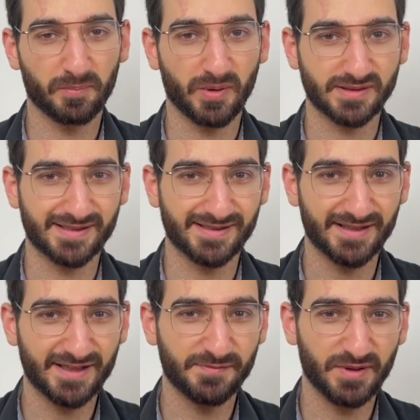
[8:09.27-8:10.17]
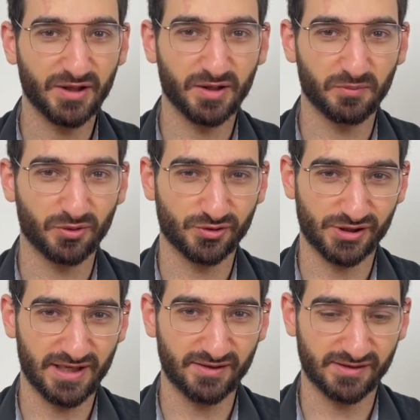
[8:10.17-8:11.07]
bought 6 million more
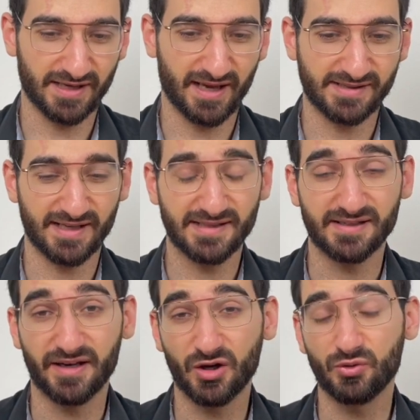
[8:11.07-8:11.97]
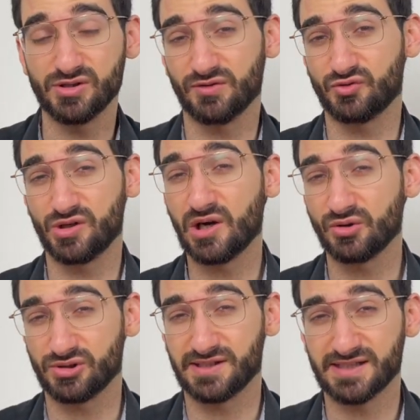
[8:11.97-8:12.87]
shares, guys. That's an increase of
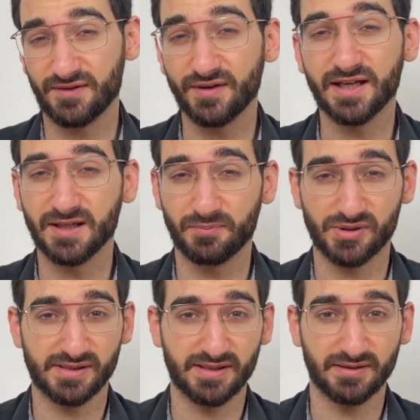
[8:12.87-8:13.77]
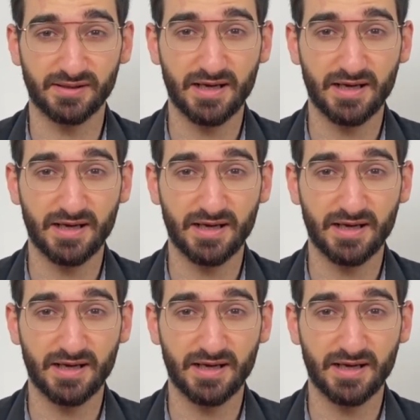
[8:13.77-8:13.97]
378%.